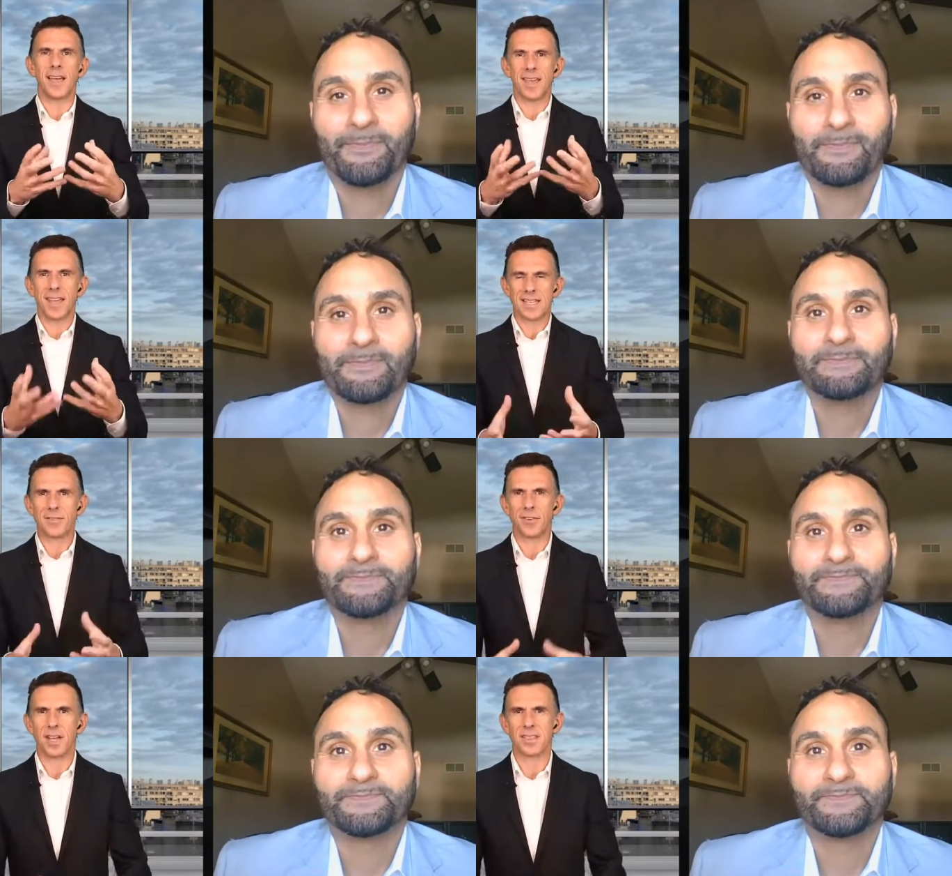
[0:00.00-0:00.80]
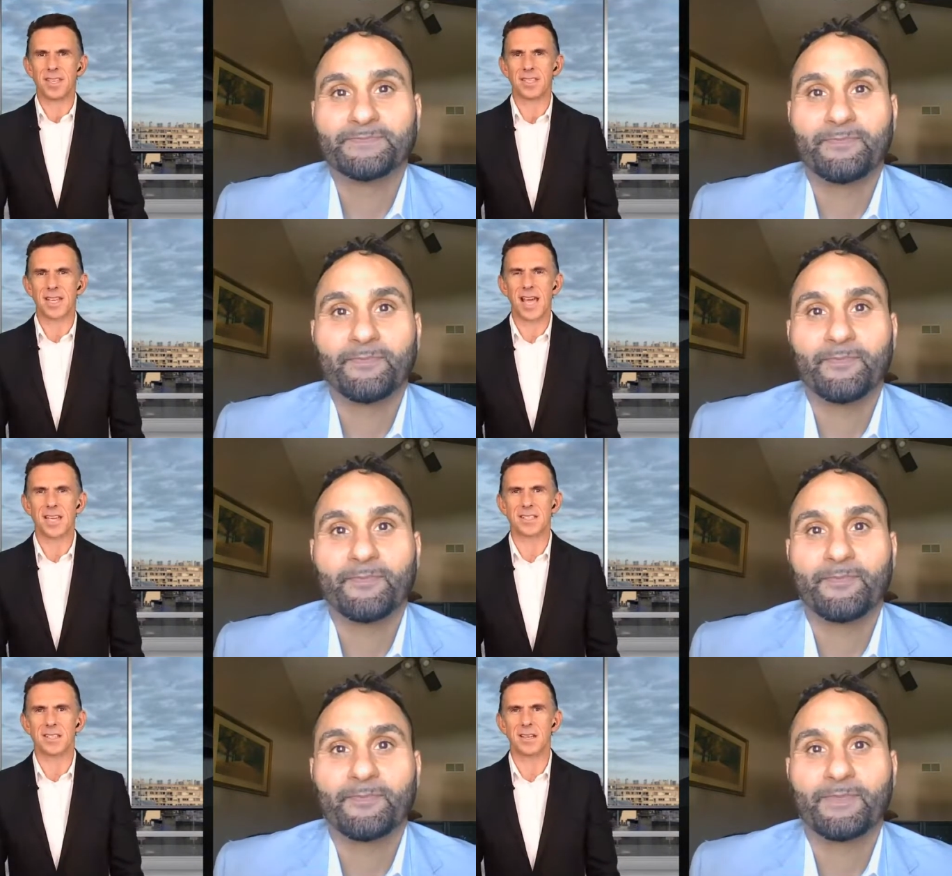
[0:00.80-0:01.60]
Speaker 1: had they identified this
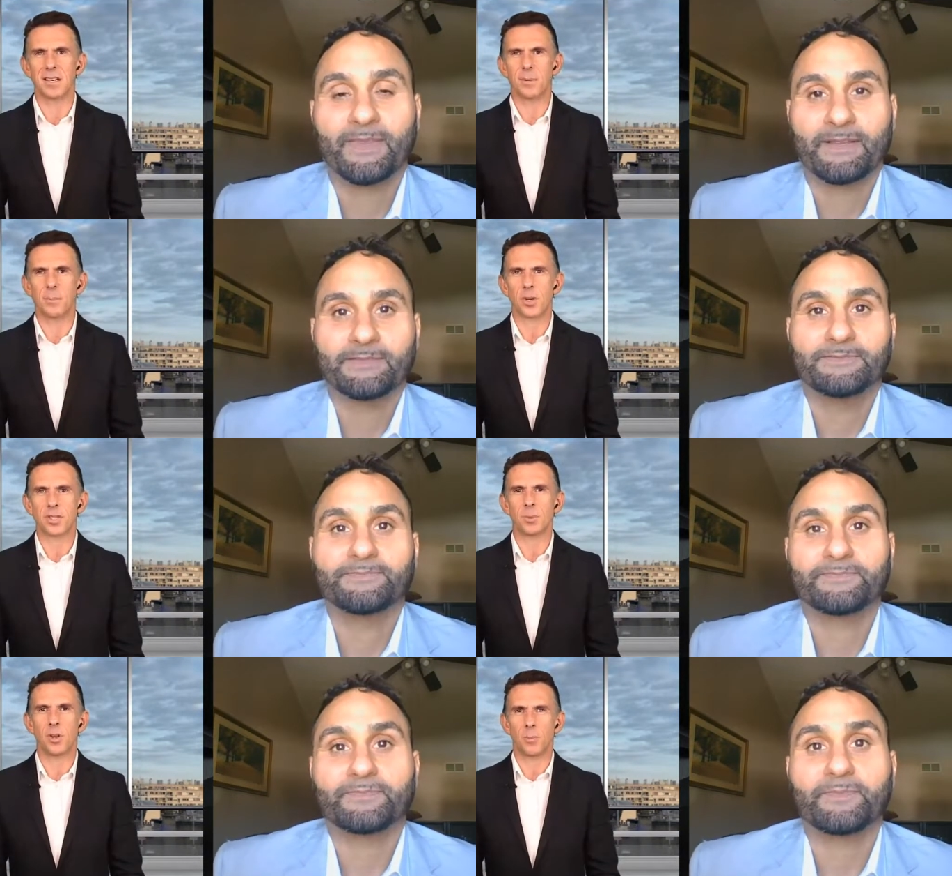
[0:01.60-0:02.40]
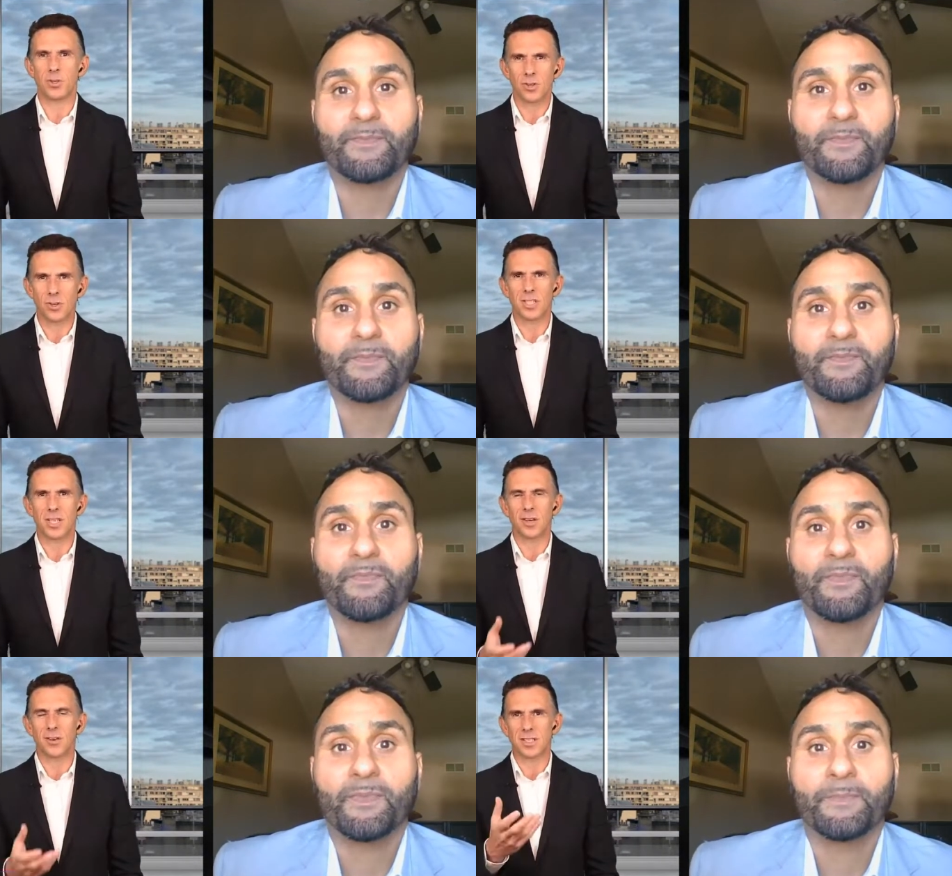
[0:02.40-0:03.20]
as a, a possible
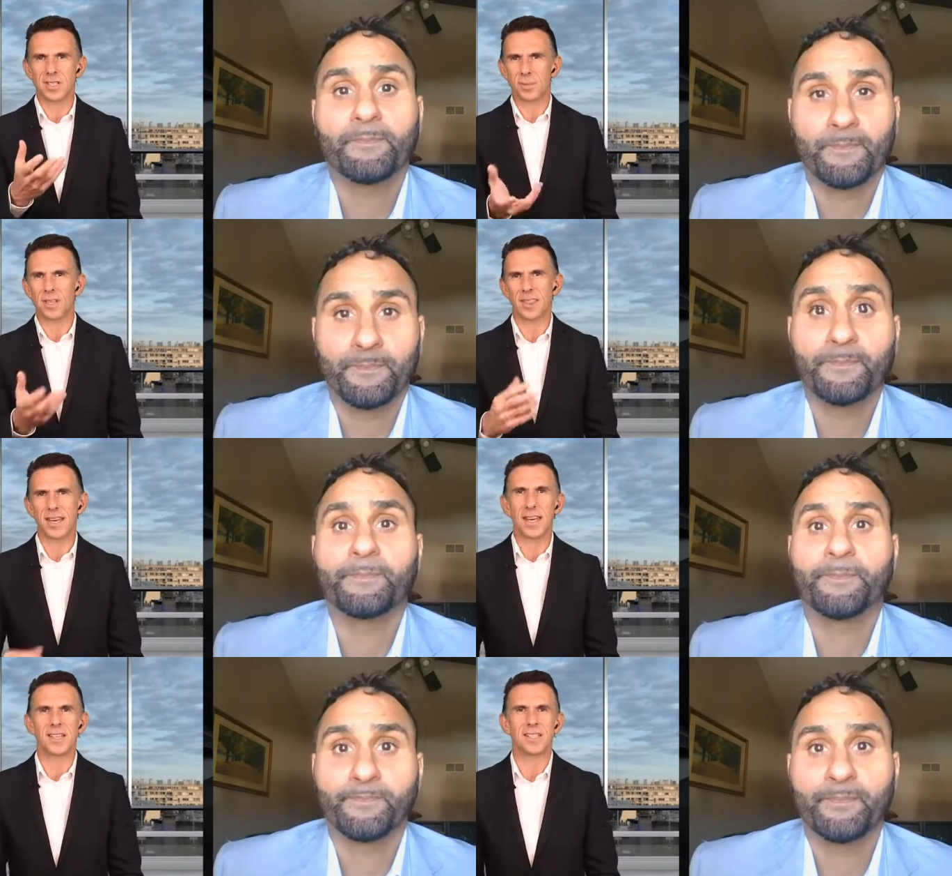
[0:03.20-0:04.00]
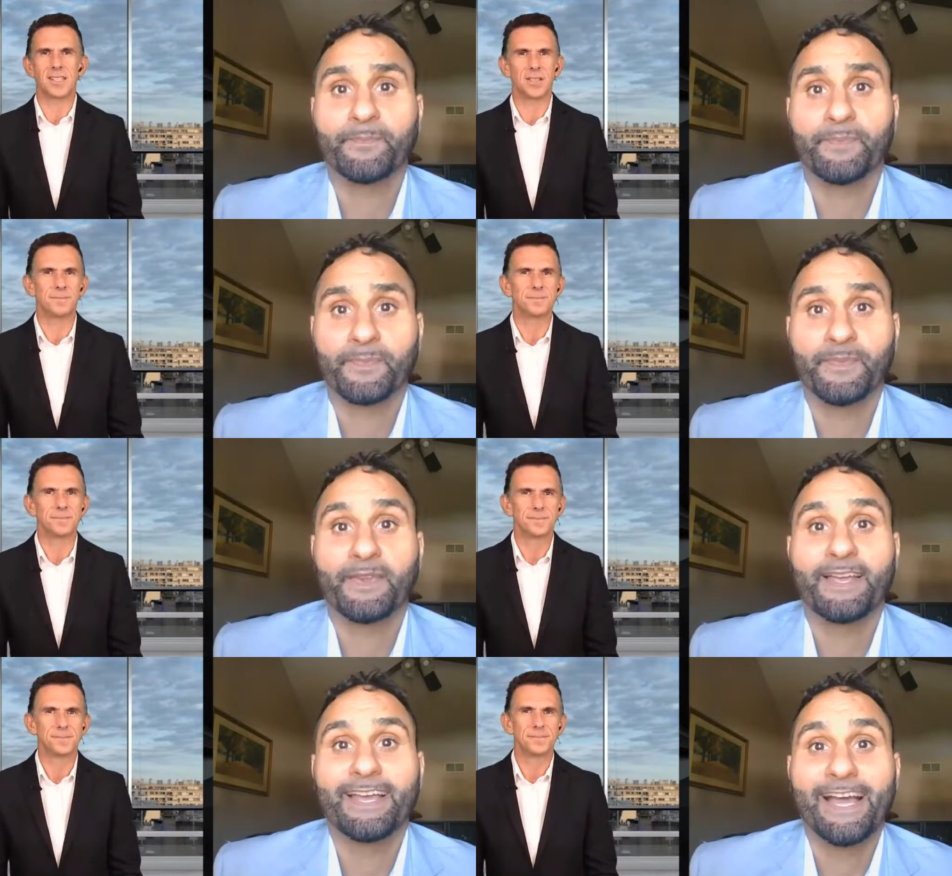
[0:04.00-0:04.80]
opportunity or something that they needed to do?
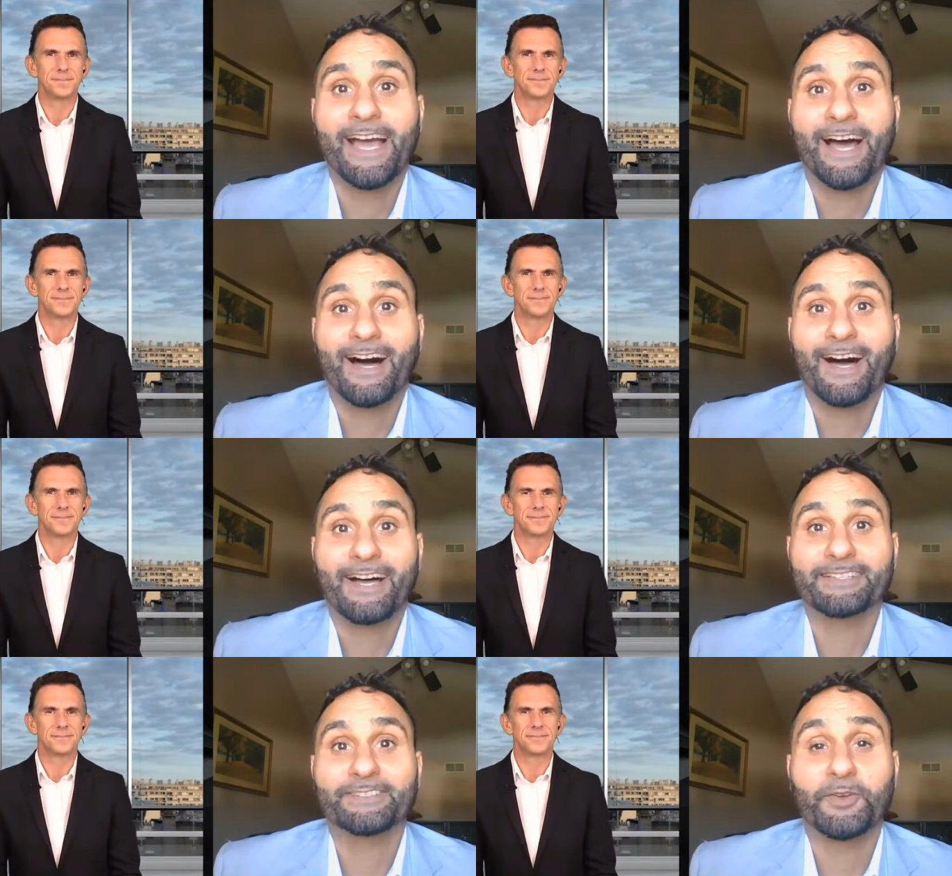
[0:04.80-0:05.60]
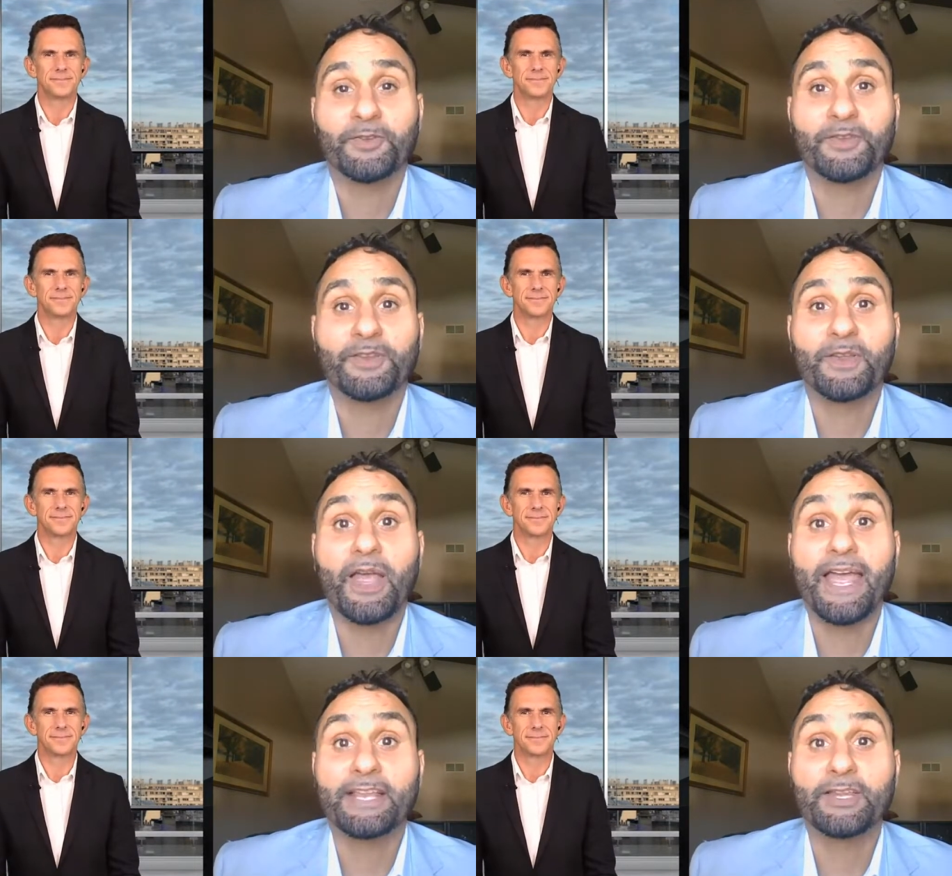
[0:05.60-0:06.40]
Speaker 2: Uh, so
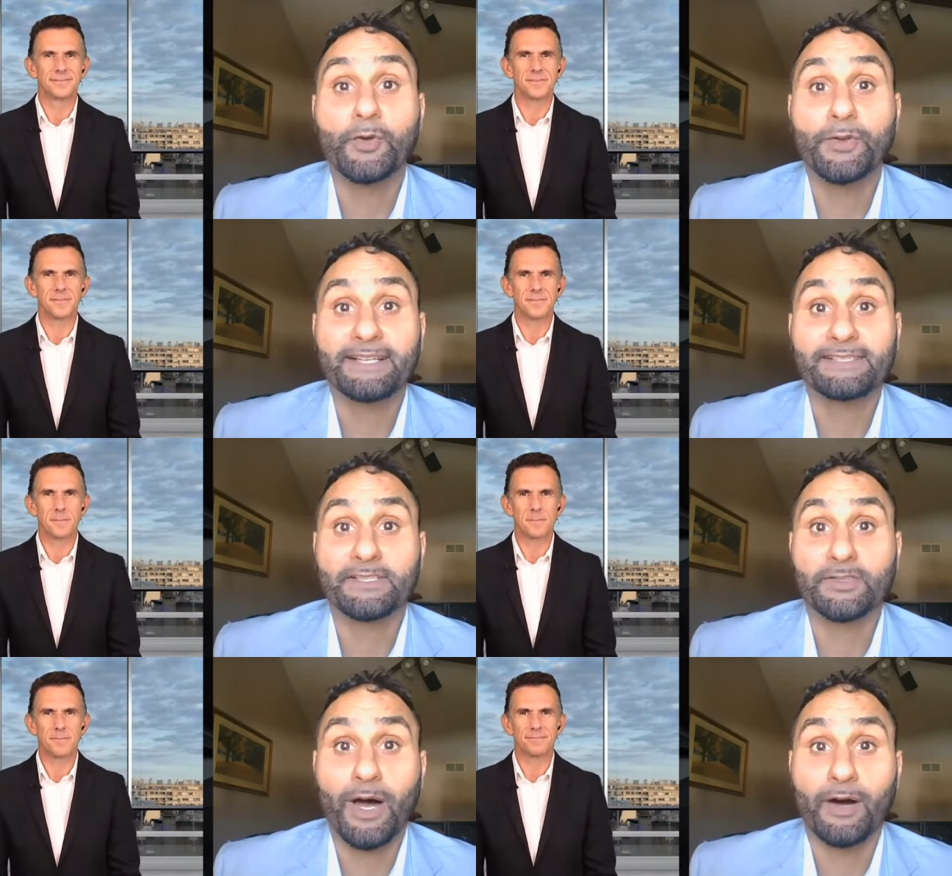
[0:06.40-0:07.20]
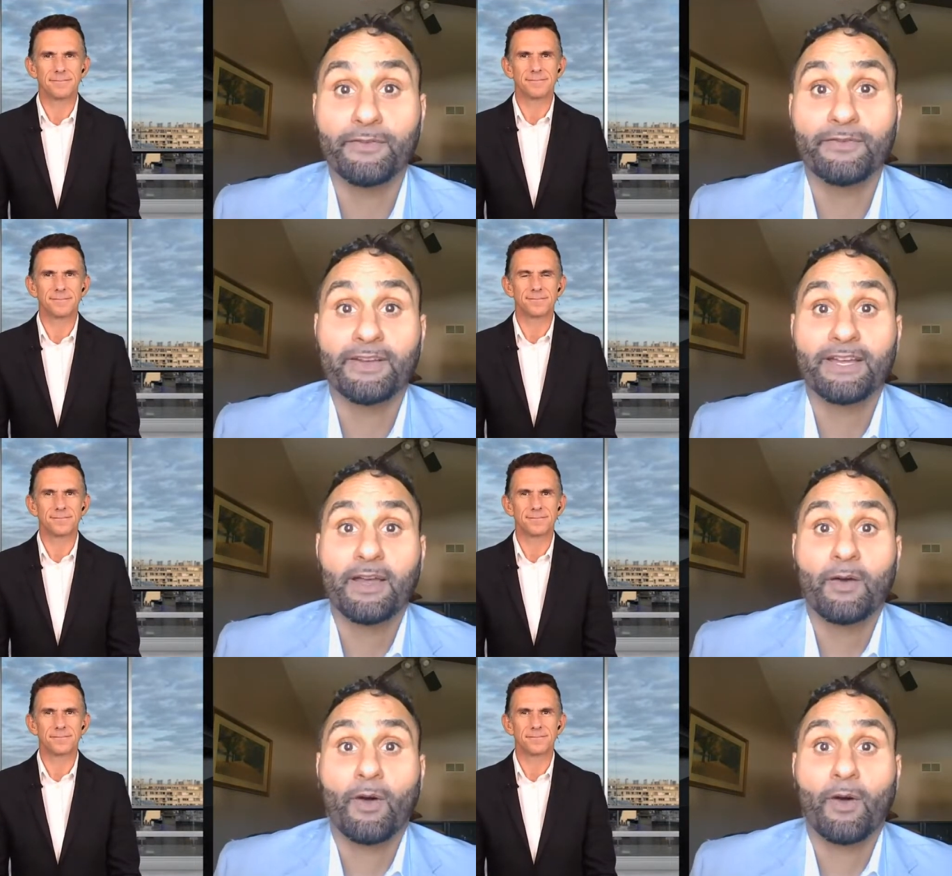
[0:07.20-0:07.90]
in 2012,